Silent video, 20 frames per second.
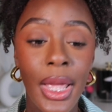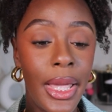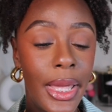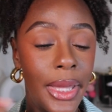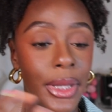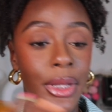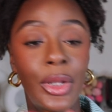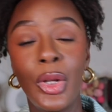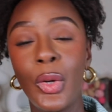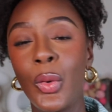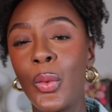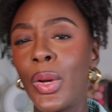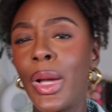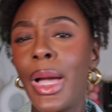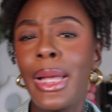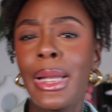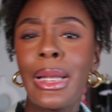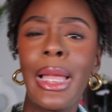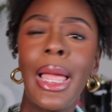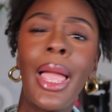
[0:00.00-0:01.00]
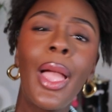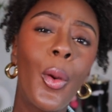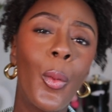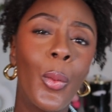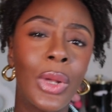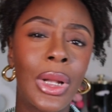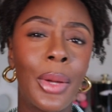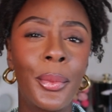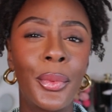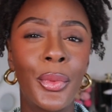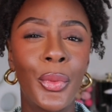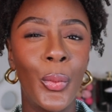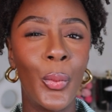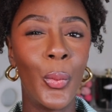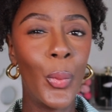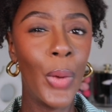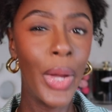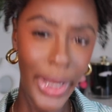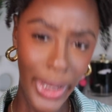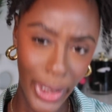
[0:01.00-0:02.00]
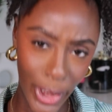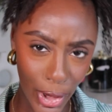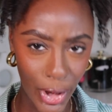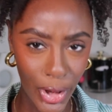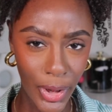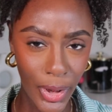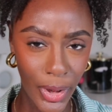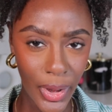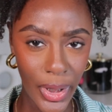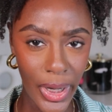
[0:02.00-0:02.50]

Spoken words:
and you know, kind of like what I would wear